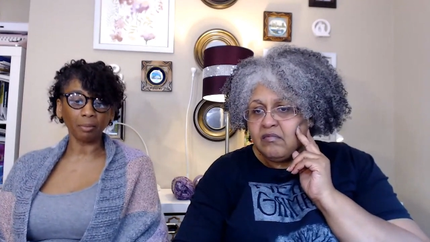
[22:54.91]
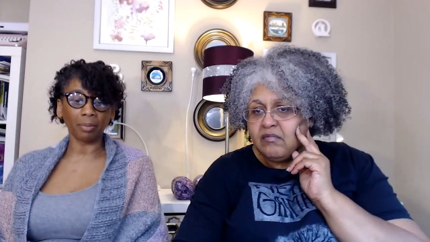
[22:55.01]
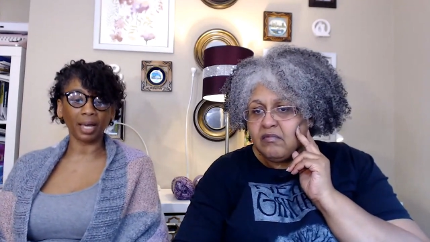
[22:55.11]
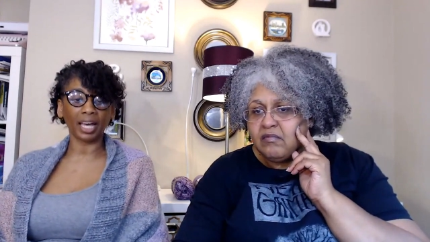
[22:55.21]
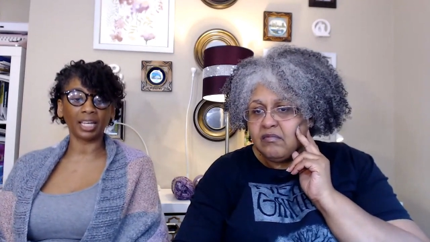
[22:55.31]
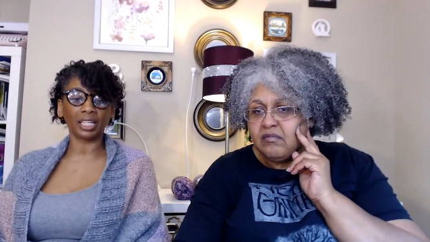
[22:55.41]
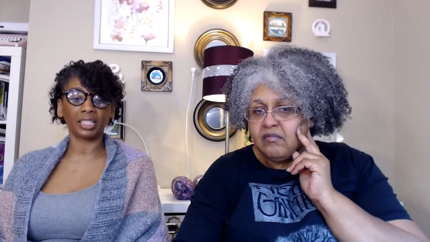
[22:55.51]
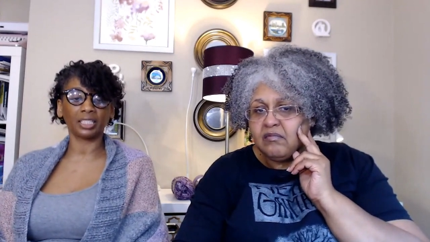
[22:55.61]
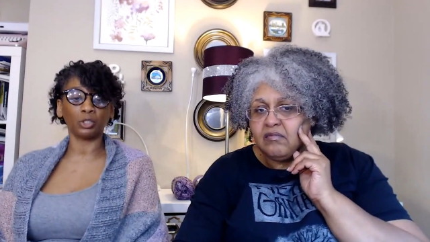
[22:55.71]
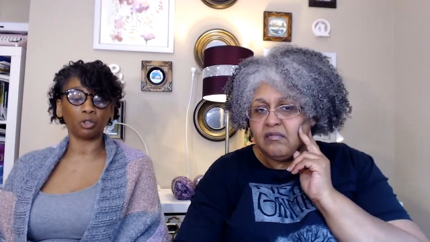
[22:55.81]

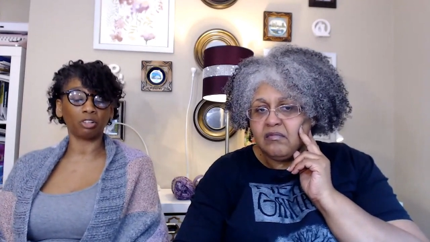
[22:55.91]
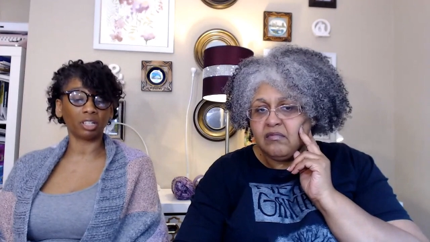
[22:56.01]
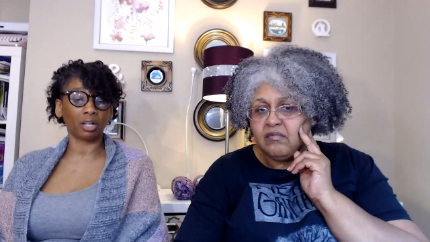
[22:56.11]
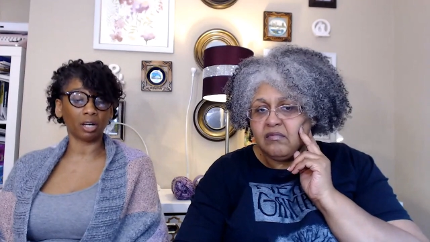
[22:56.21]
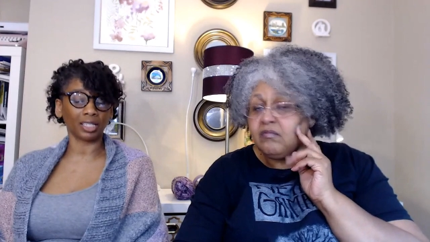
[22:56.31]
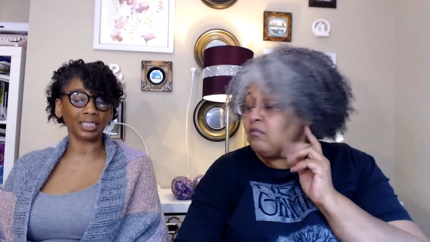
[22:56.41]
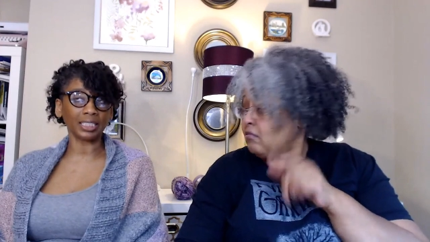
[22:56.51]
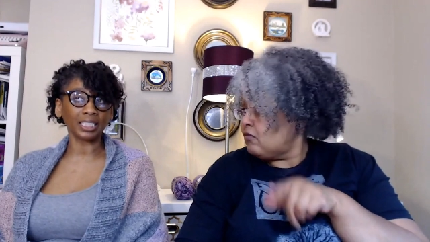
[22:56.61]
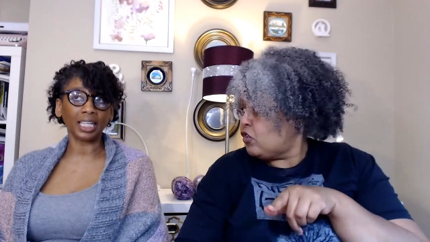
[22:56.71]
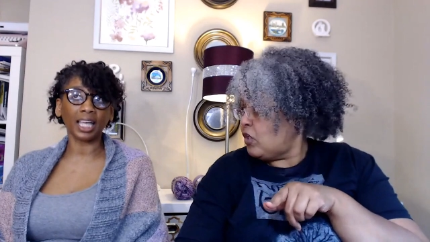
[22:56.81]
Speaker 1: by Norah
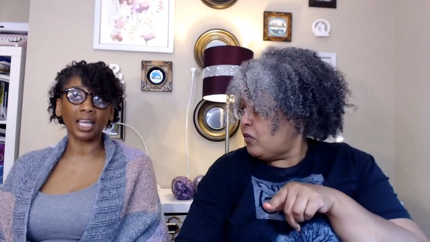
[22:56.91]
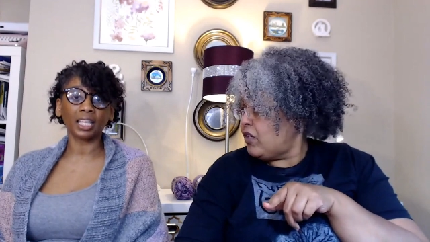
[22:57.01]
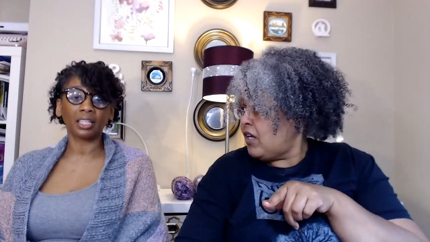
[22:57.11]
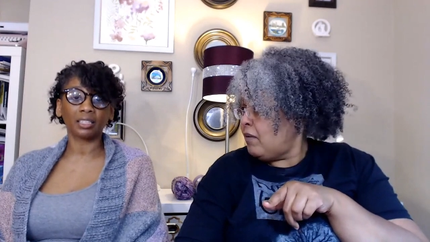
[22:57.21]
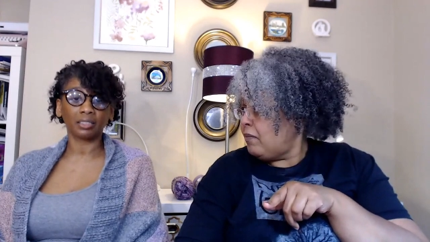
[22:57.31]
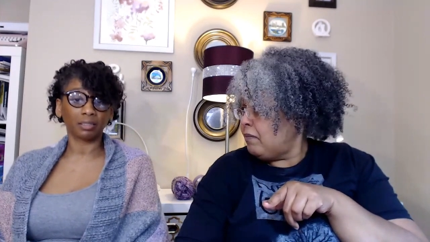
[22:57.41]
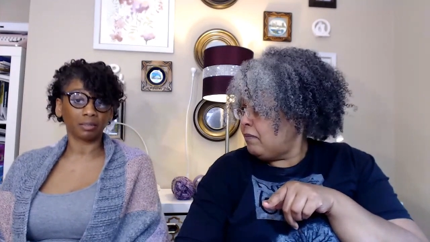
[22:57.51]
Gaughan. Shall I put it up?